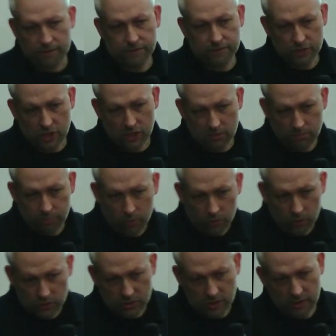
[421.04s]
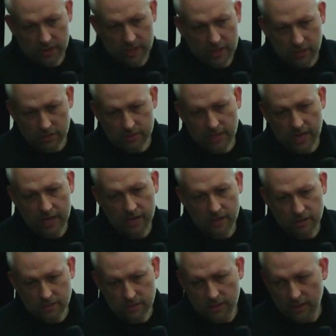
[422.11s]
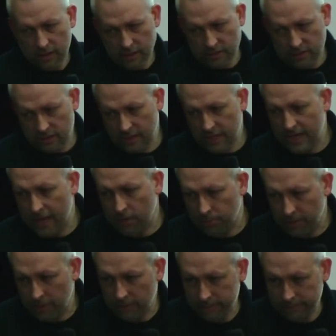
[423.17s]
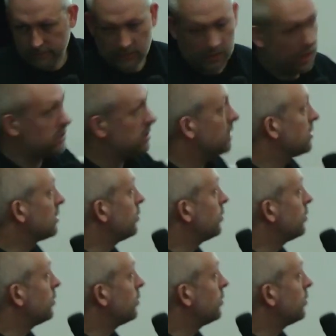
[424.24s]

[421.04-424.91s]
of certain ports on the containers into the ELB. Okay, so that's